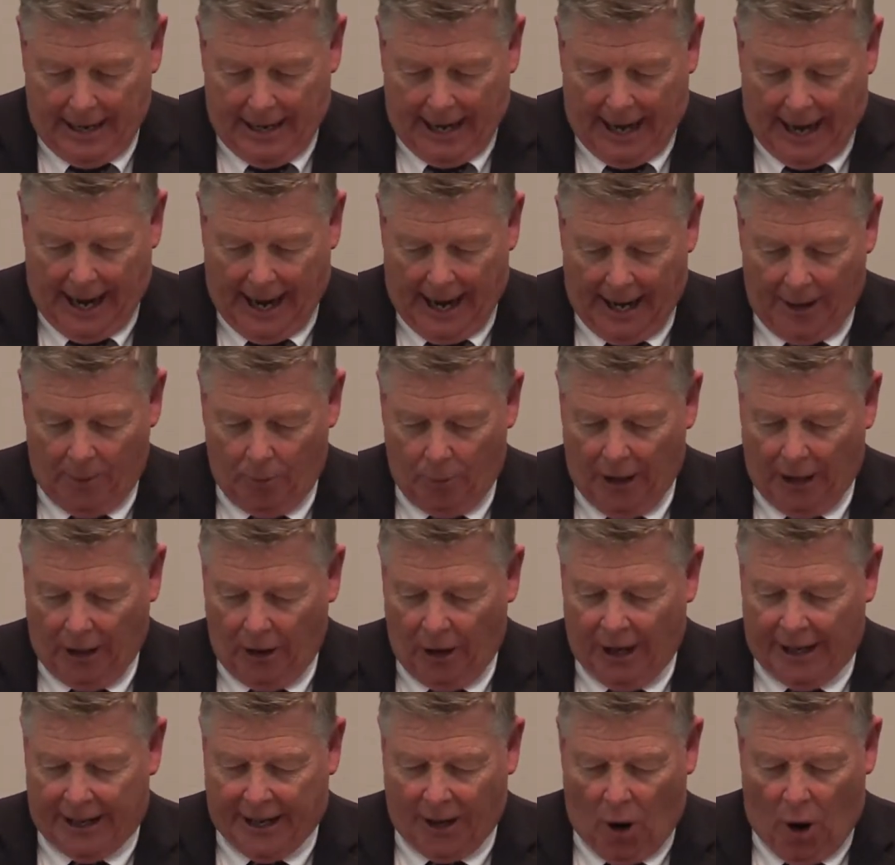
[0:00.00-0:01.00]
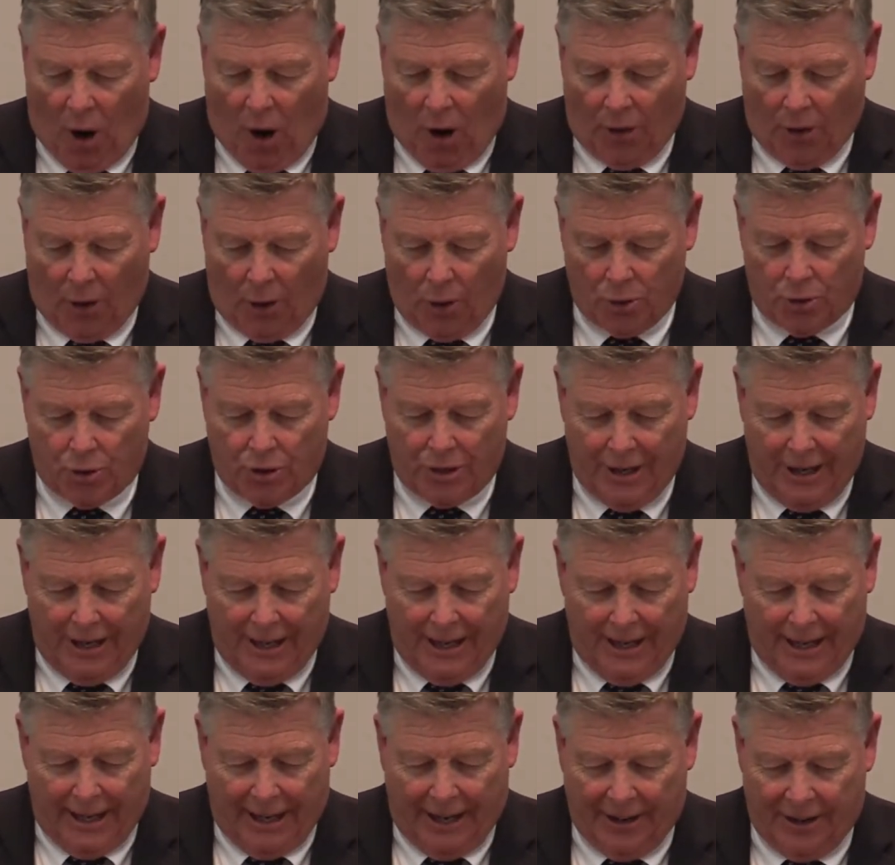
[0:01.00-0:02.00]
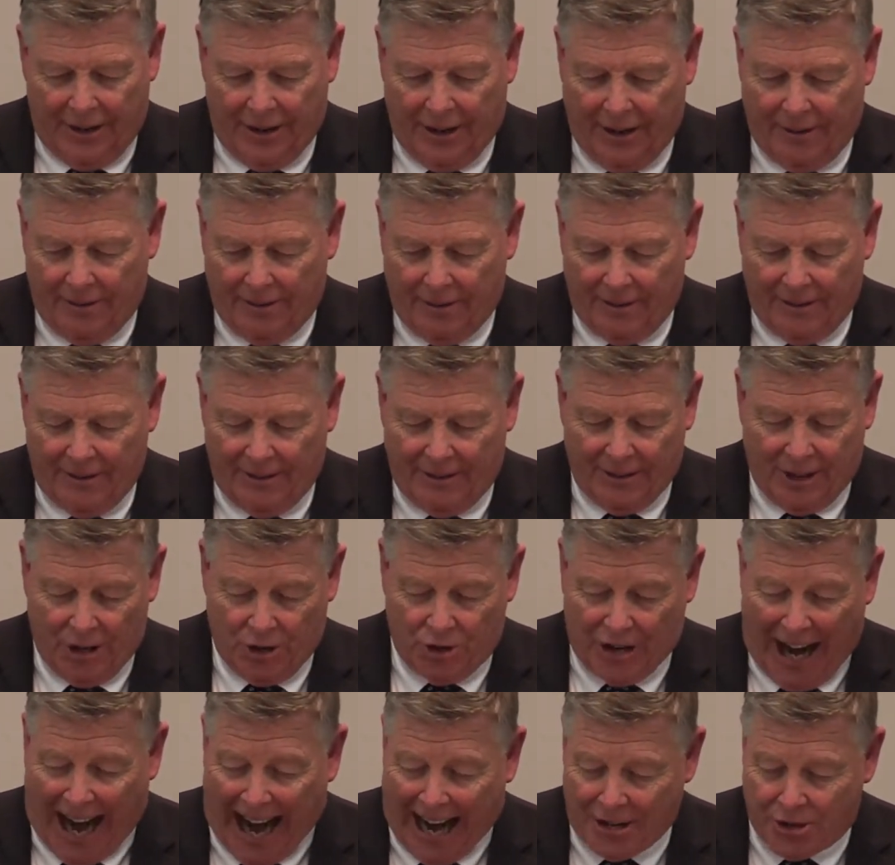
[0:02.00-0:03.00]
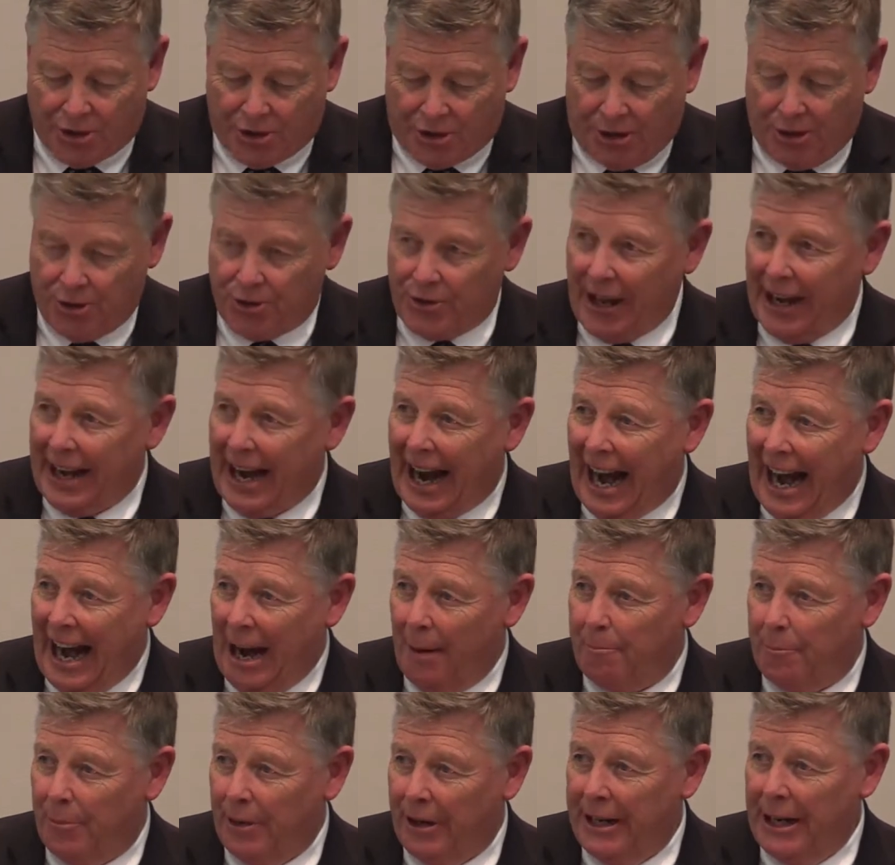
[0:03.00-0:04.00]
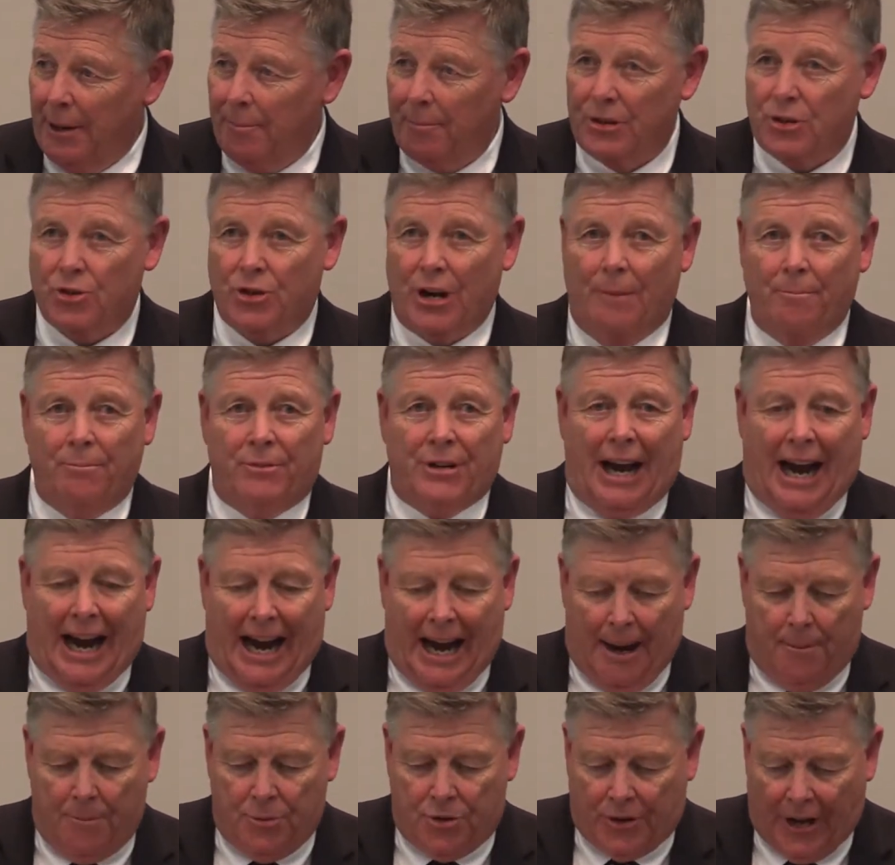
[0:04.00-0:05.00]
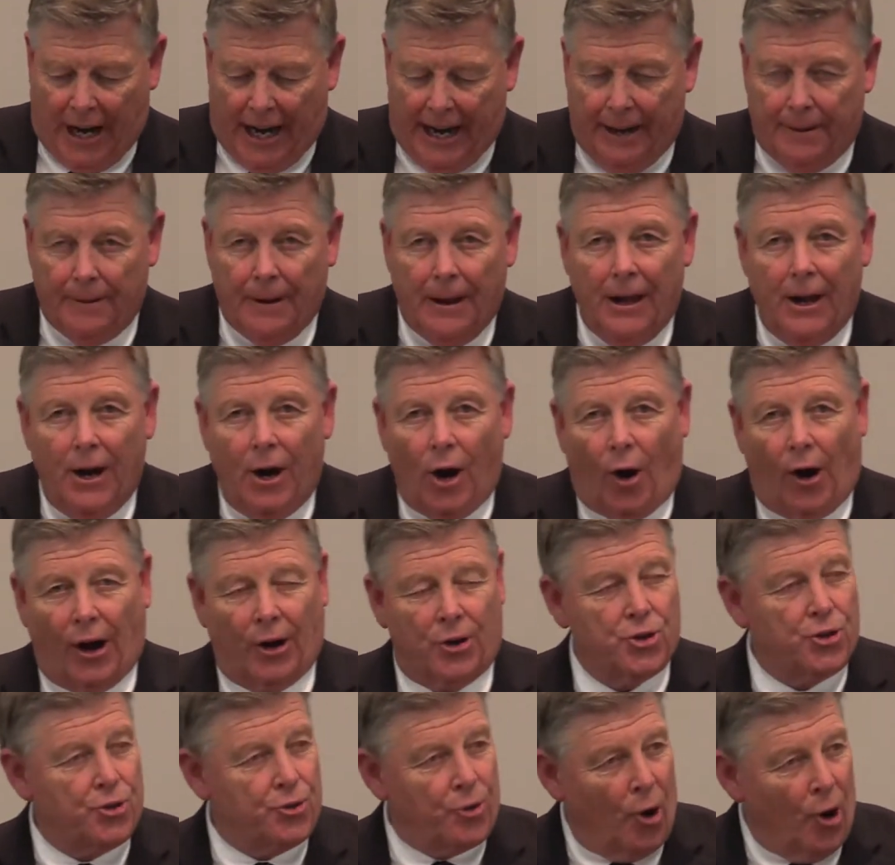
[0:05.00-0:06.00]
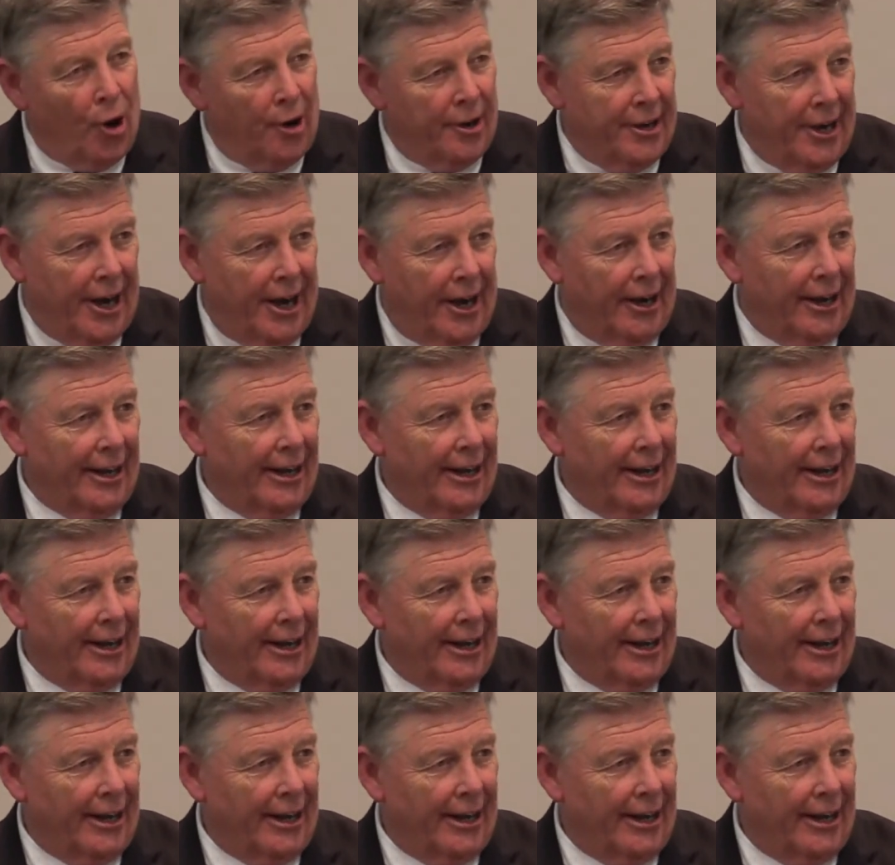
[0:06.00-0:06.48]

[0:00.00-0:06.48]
And we look at all those disasters that happen, and sometimes they are extraordinary.